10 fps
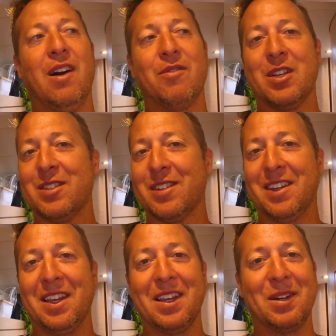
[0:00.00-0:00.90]

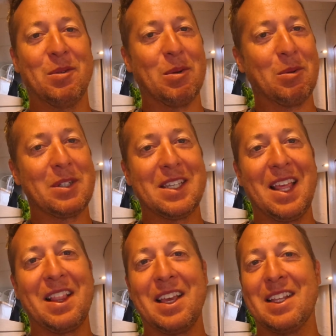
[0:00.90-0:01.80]
obviously when we're
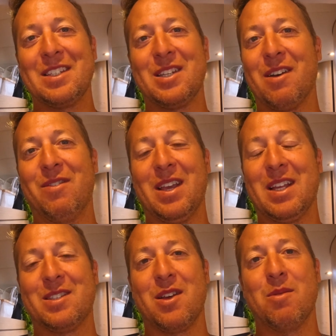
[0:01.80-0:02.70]
sailing and stuff, it
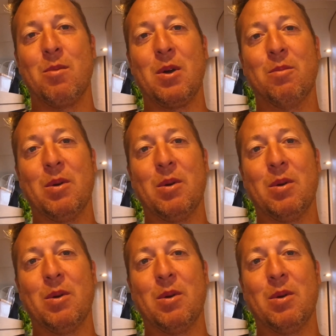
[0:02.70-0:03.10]
gets on the boat,